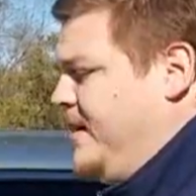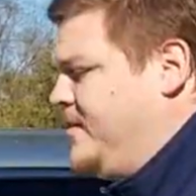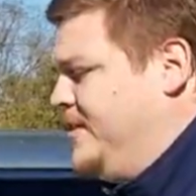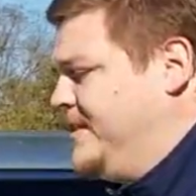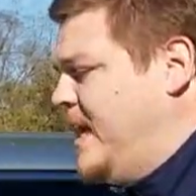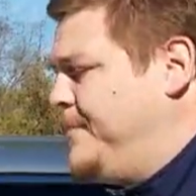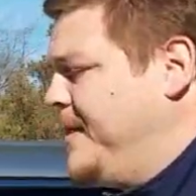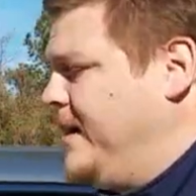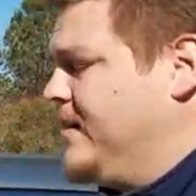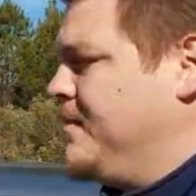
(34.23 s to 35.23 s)
the vehicle, you
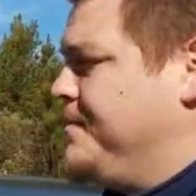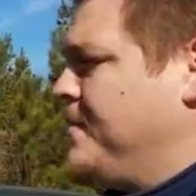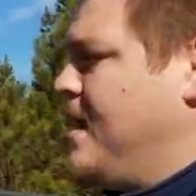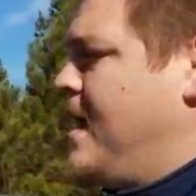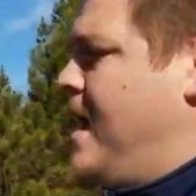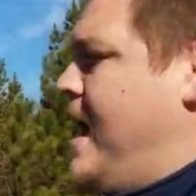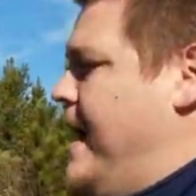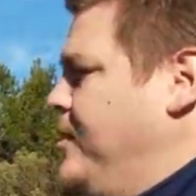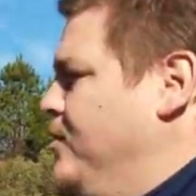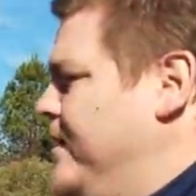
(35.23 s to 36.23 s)
step in here,
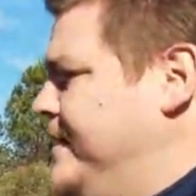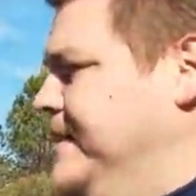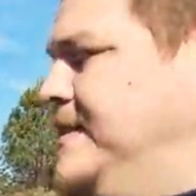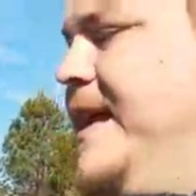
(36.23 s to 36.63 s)
and you look